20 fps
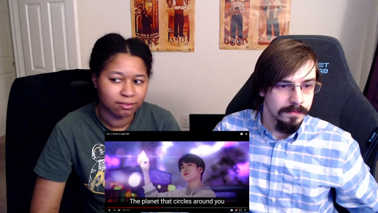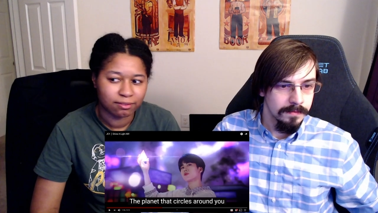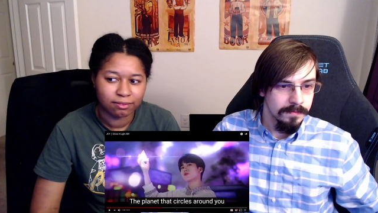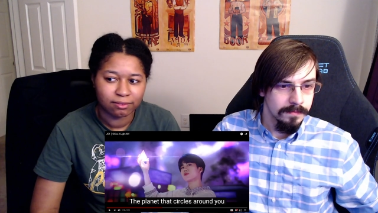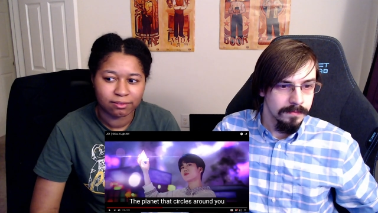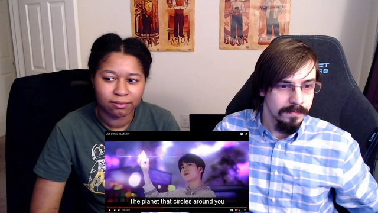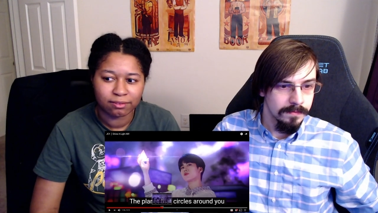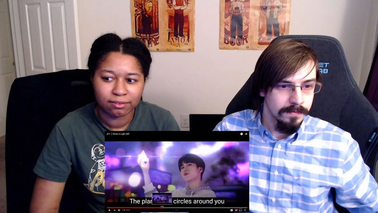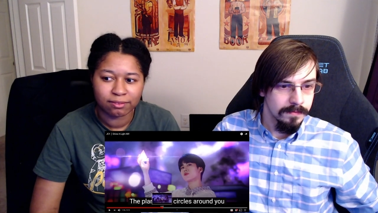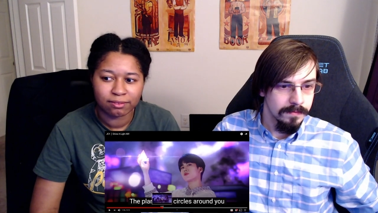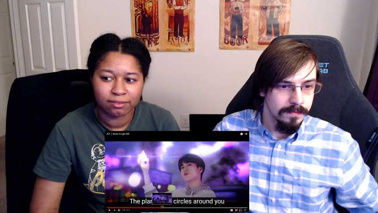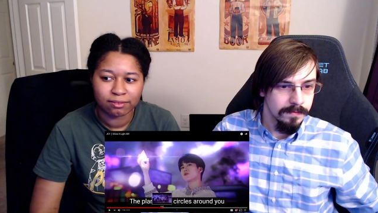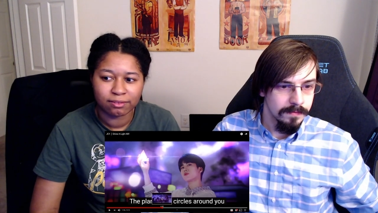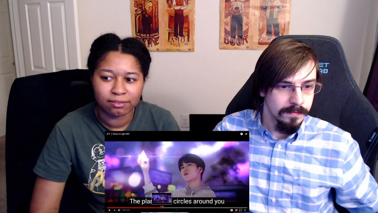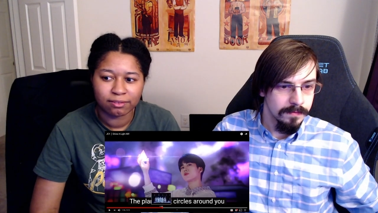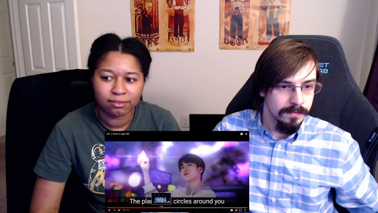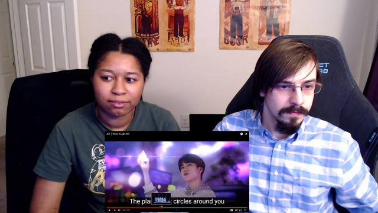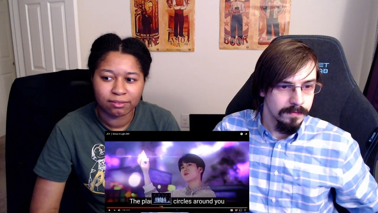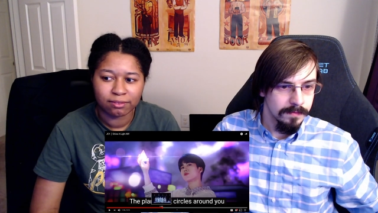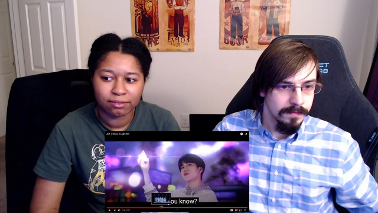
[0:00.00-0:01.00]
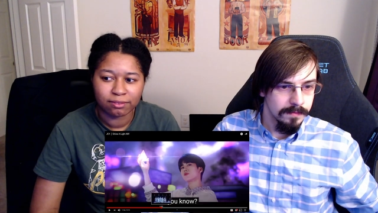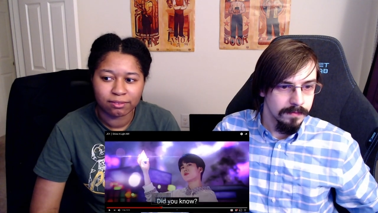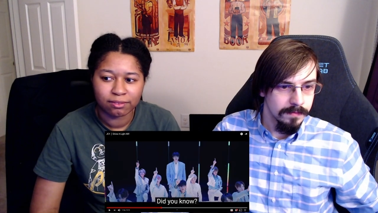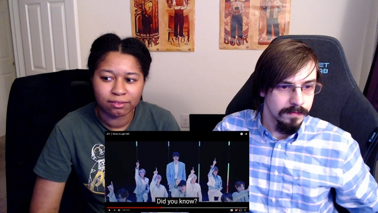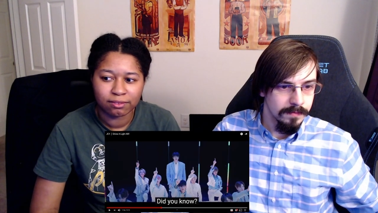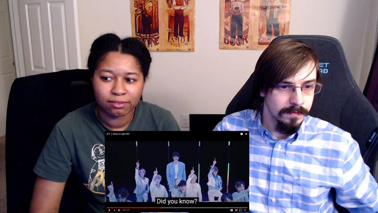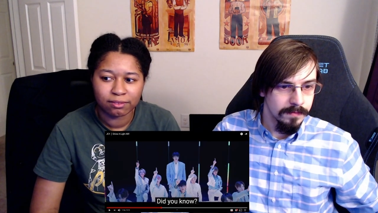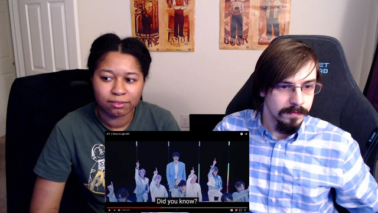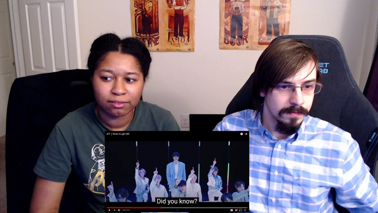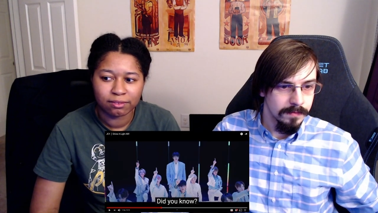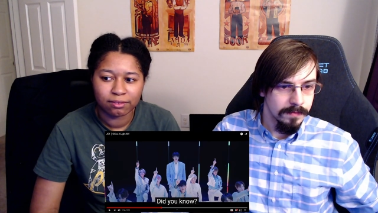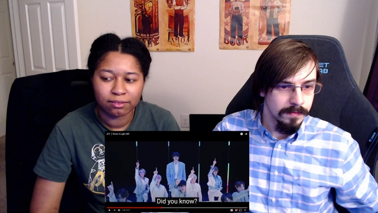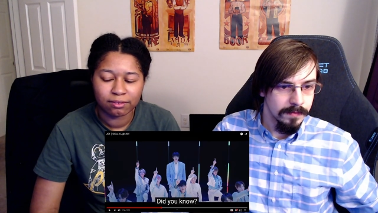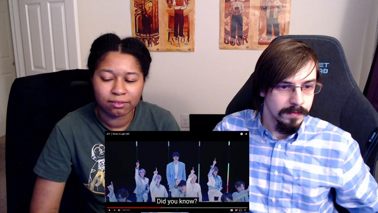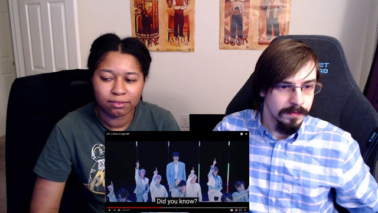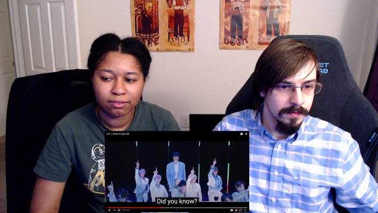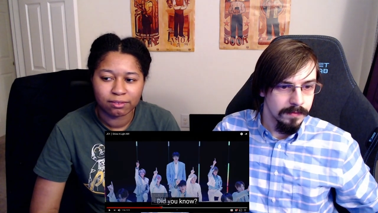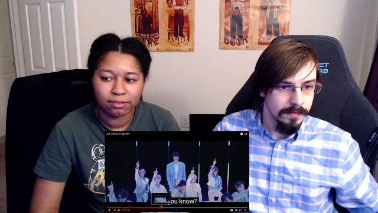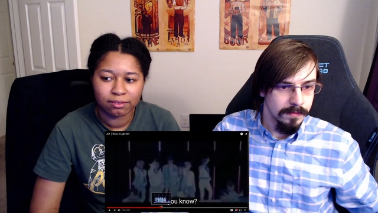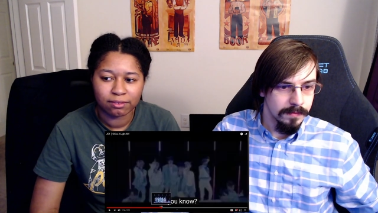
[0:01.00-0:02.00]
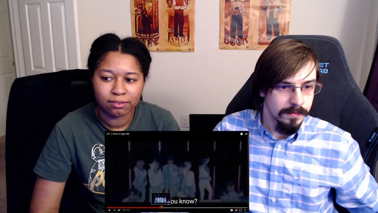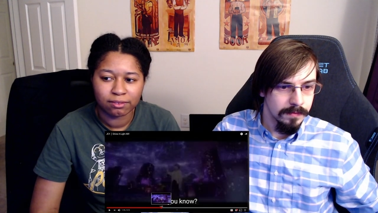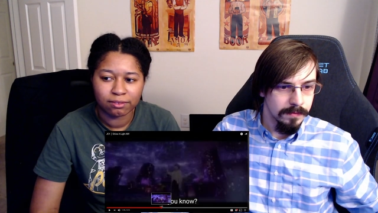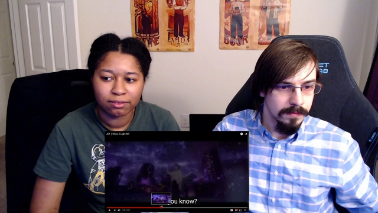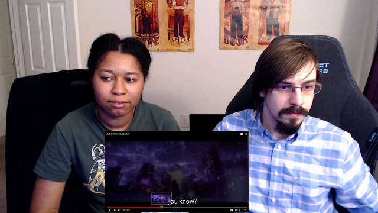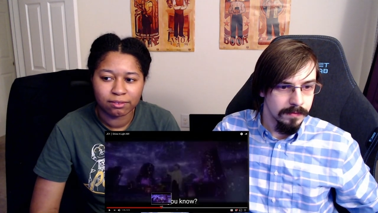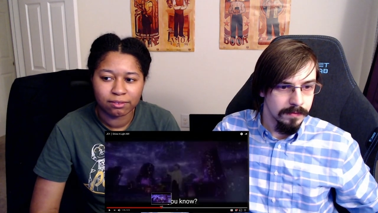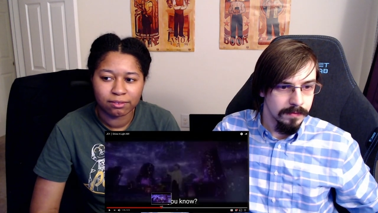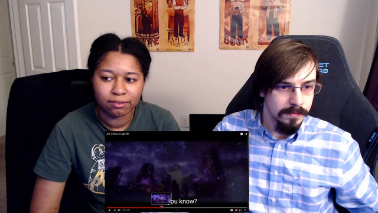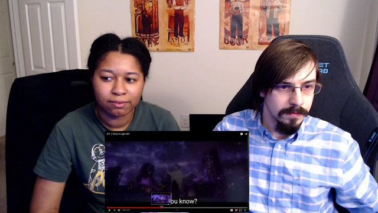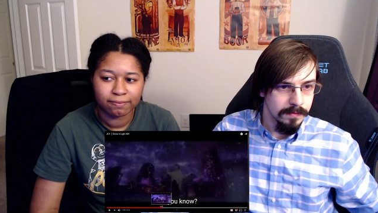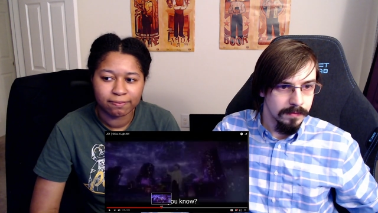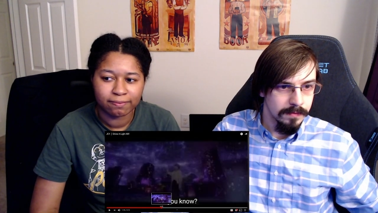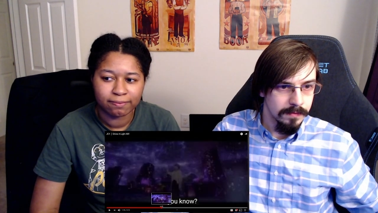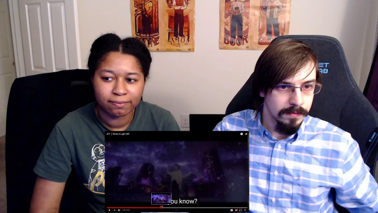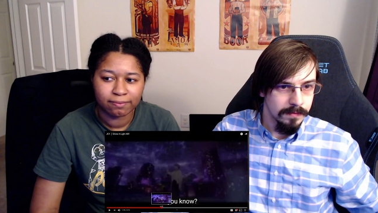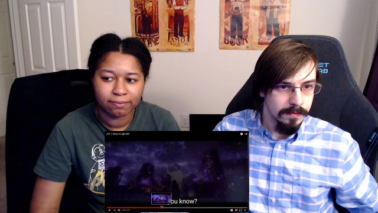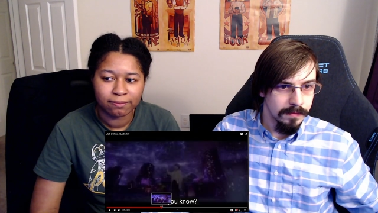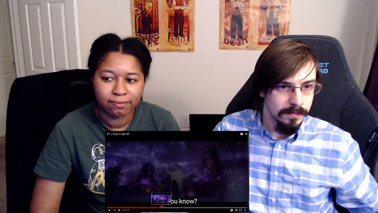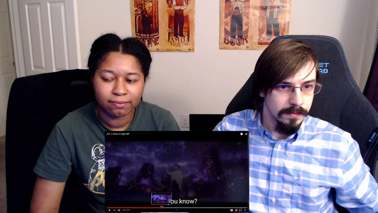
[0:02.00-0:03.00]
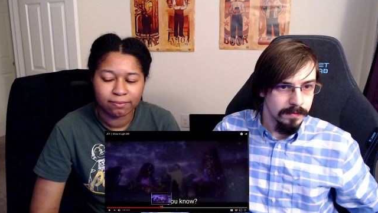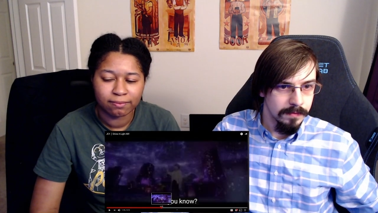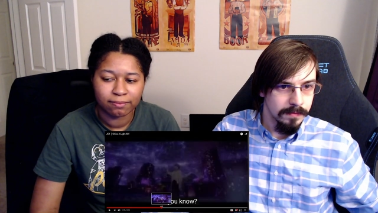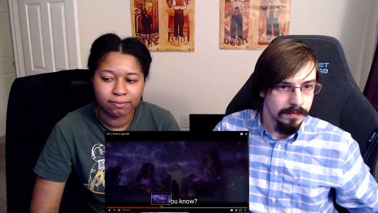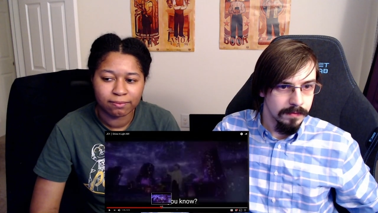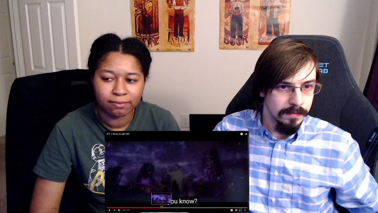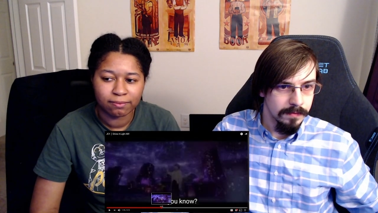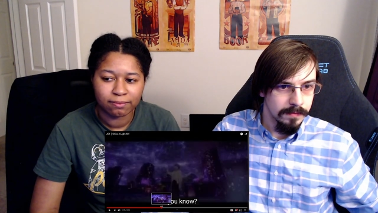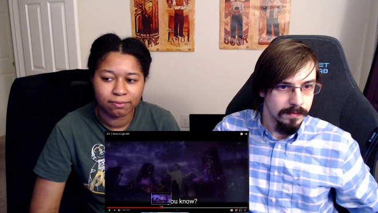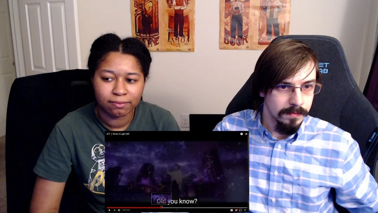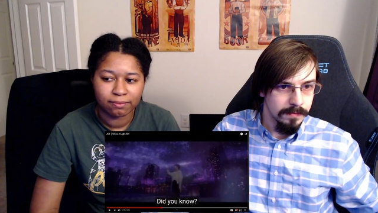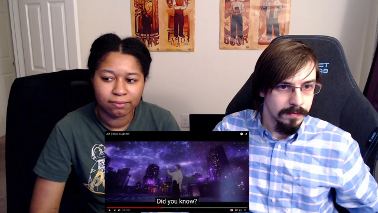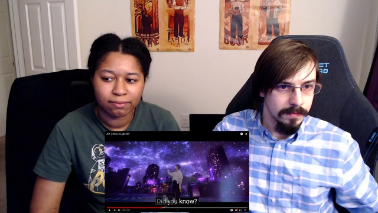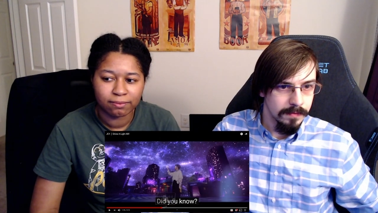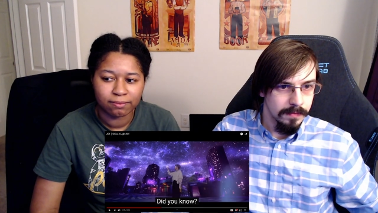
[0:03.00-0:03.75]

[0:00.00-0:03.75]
(no one is talking)